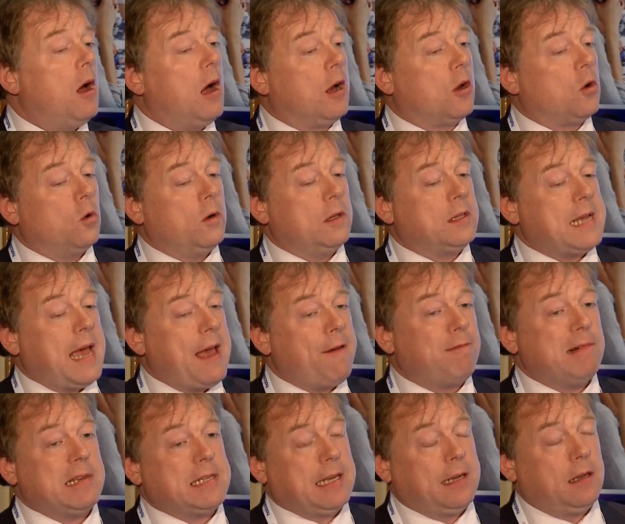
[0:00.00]
according to
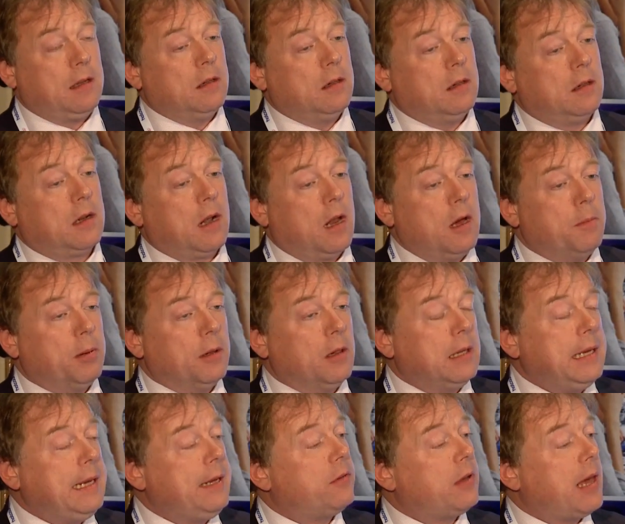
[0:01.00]
every single global
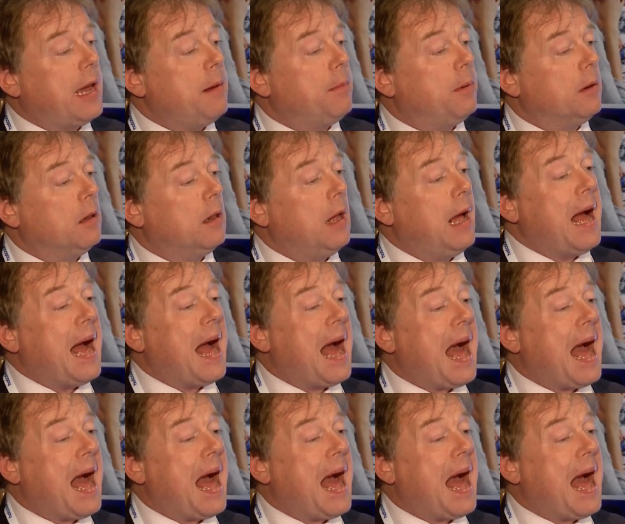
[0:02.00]
league table,